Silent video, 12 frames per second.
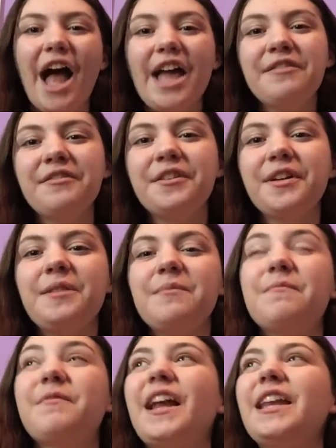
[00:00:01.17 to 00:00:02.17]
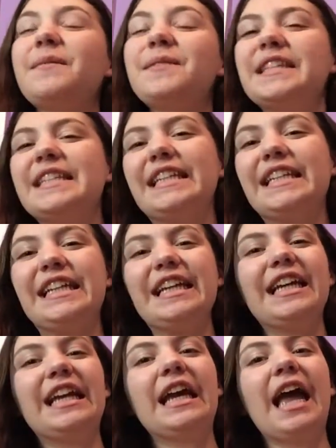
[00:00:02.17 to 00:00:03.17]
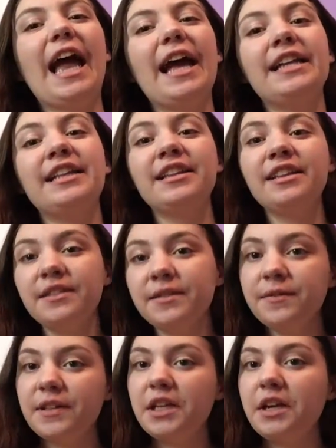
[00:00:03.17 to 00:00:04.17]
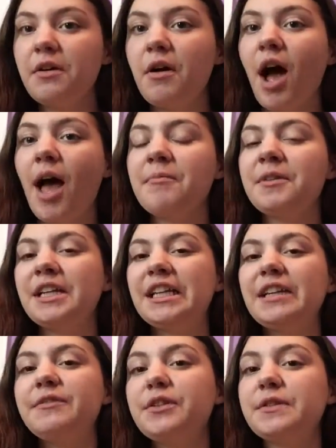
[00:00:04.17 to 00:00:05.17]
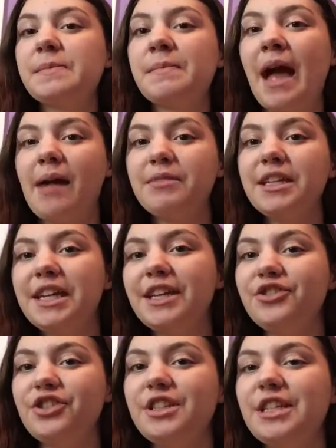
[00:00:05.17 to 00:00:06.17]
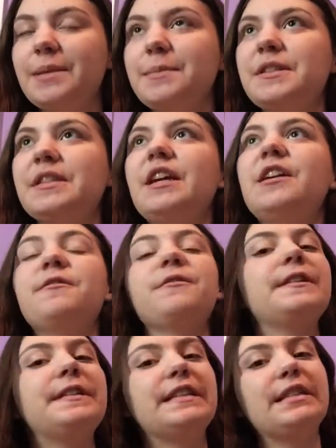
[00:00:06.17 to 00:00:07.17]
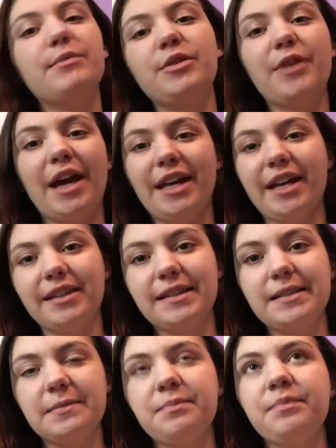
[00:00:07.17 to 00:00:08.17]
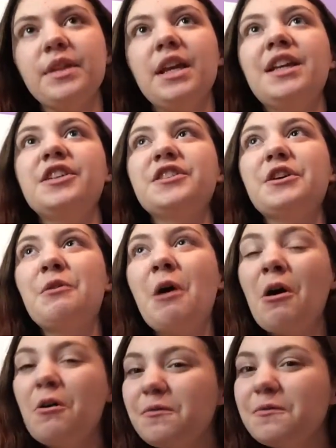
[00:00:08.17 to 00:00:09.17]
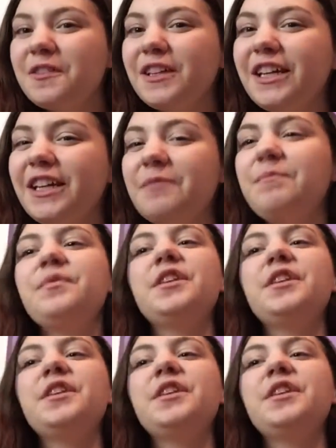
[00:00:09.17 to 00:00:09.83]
Hi everyone, my name is Sydney, and in this video I'm going to give you some application tips for CBYX. So hopefully